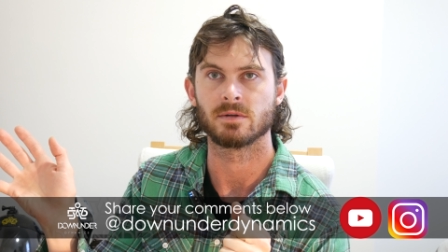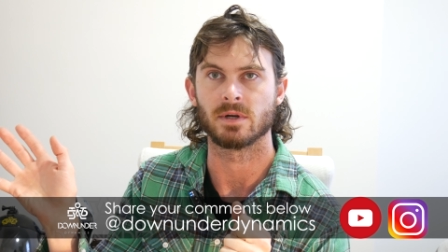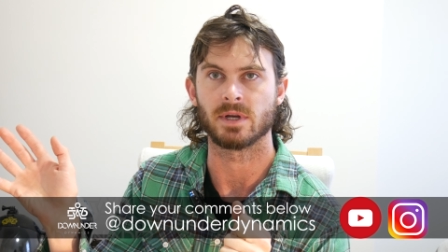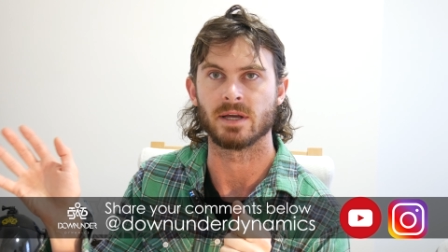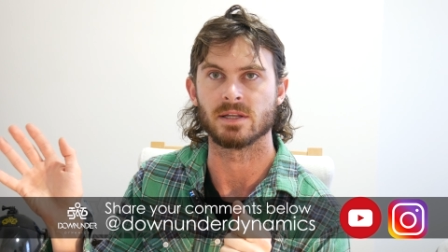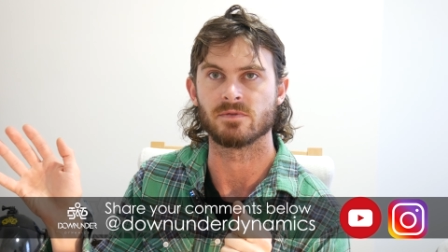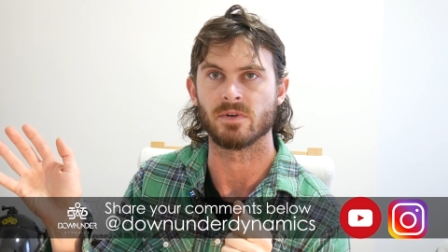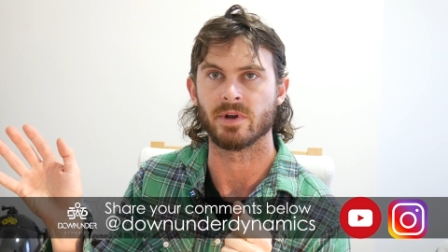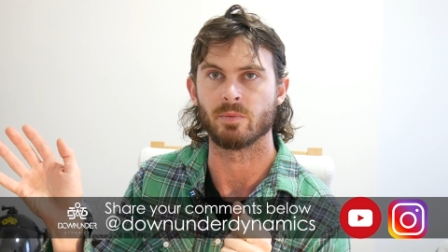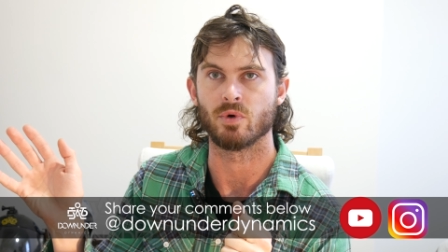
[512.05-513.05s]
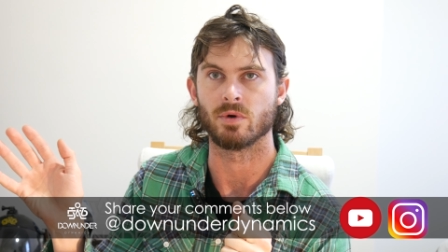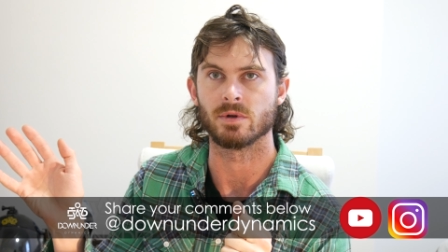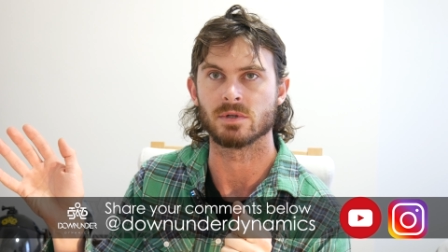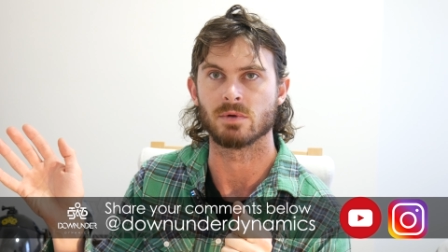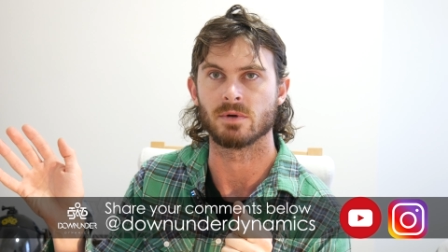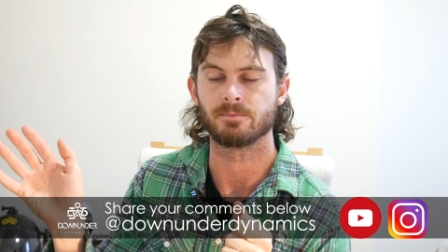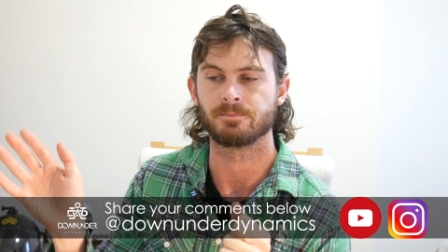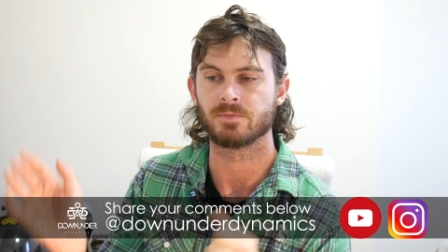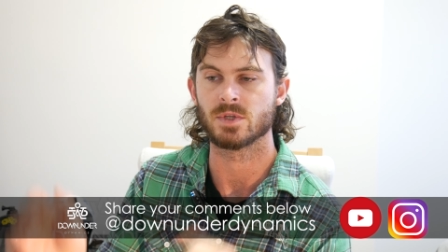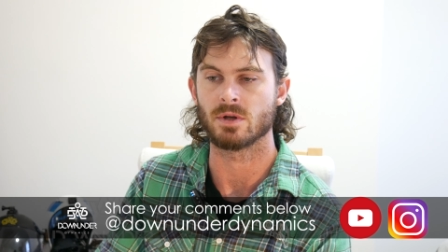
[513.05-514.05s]
Okay, that's very important as well.
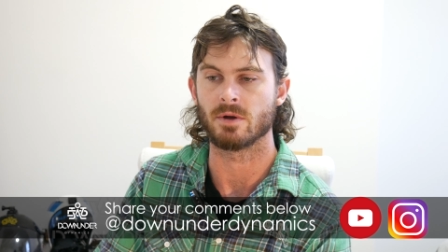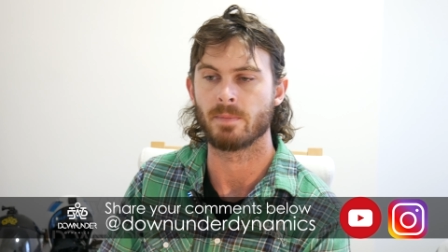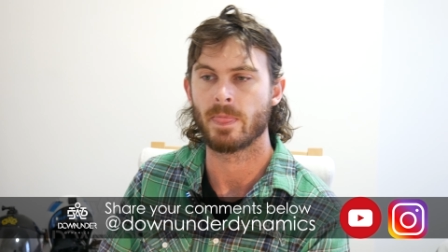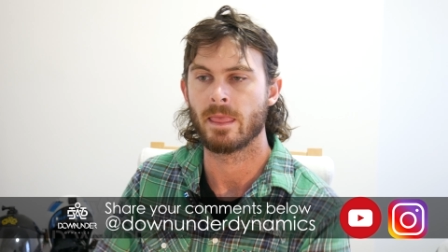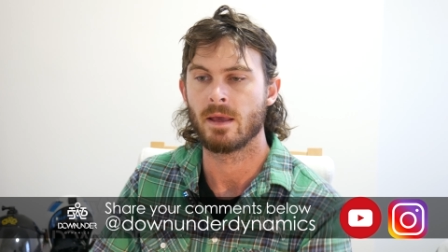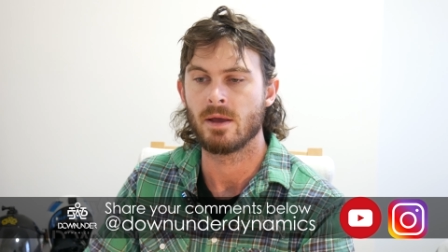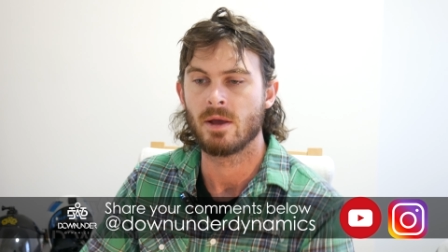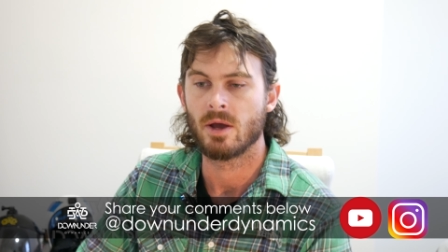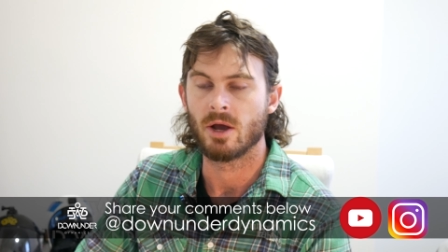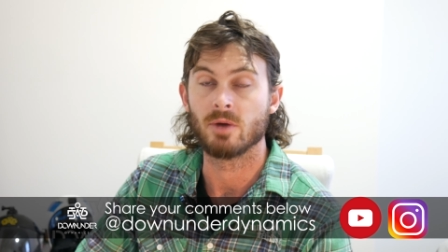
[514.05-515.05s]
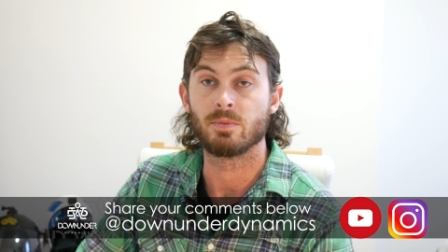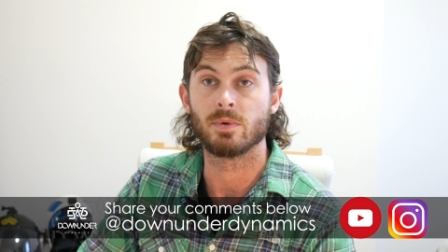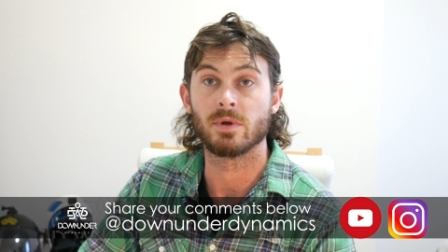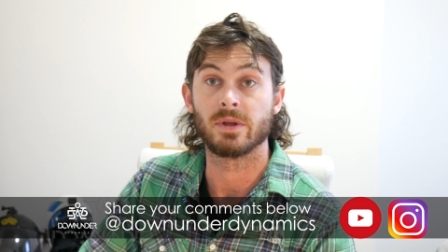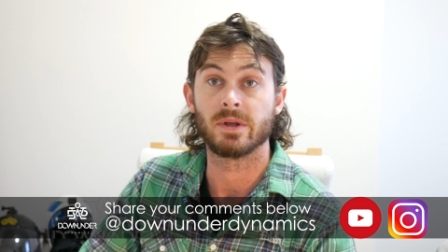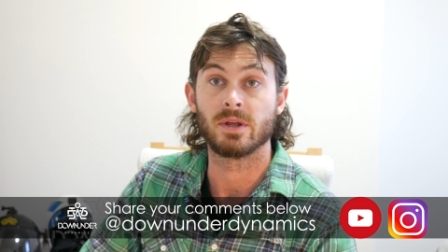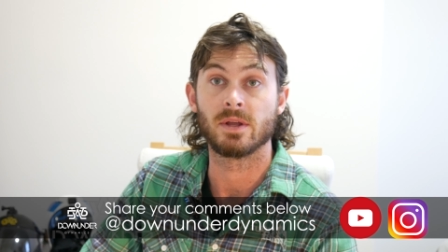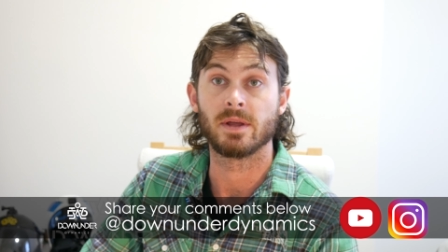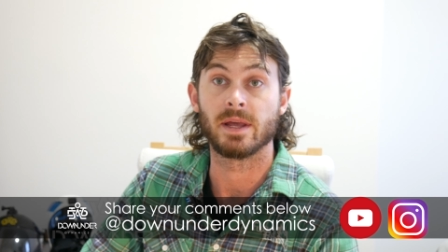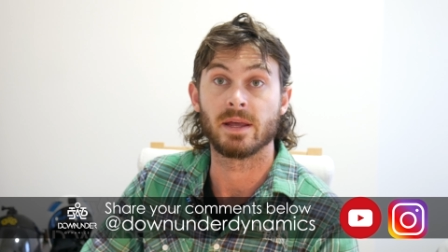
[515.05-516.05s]
So, hope
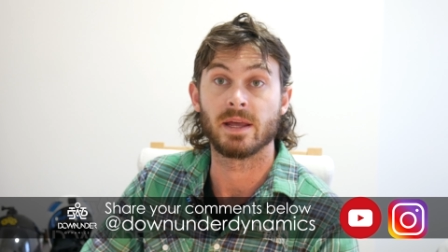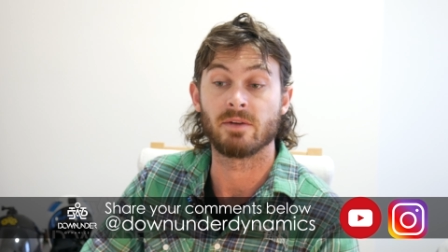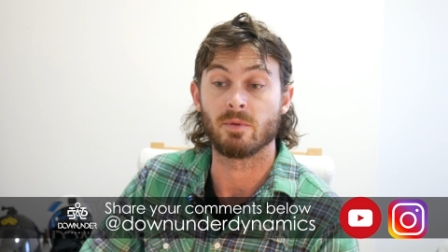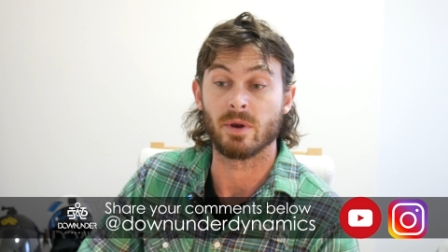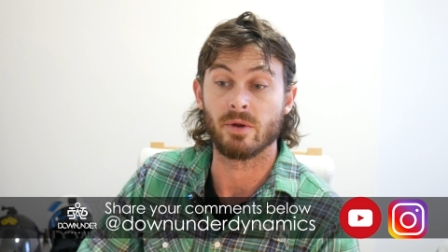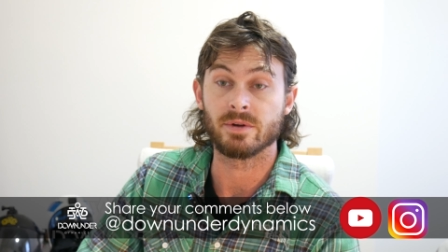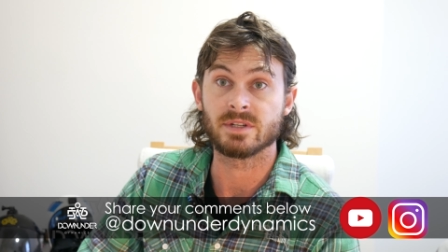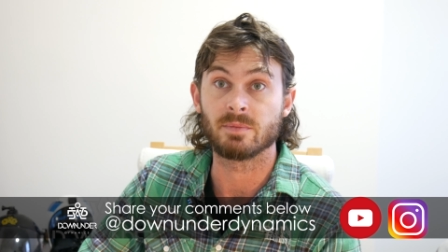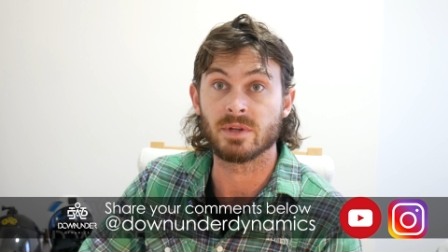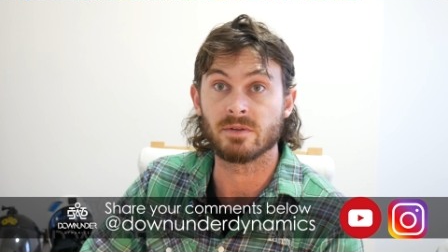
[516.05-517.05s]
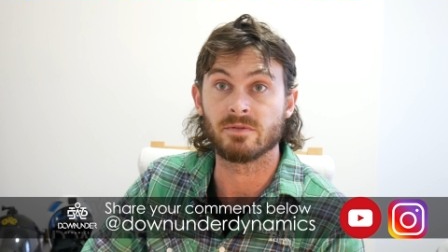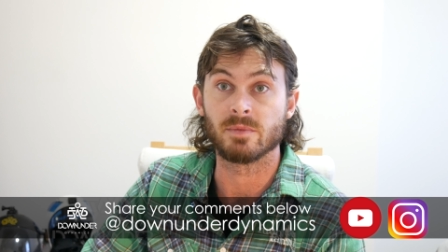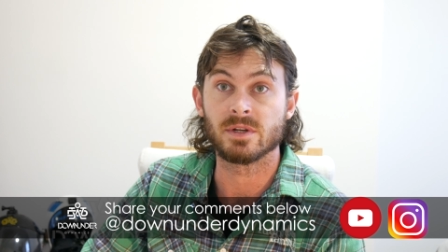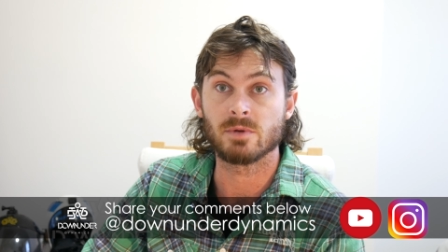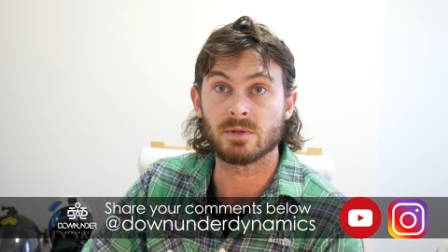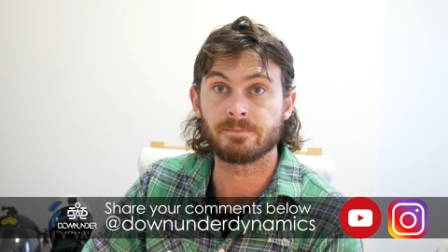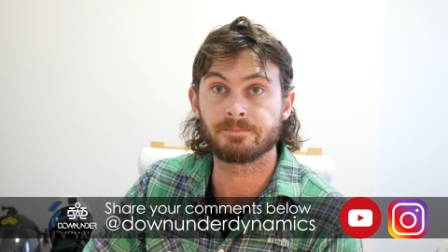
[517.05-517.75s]
everyone learnt something from this one.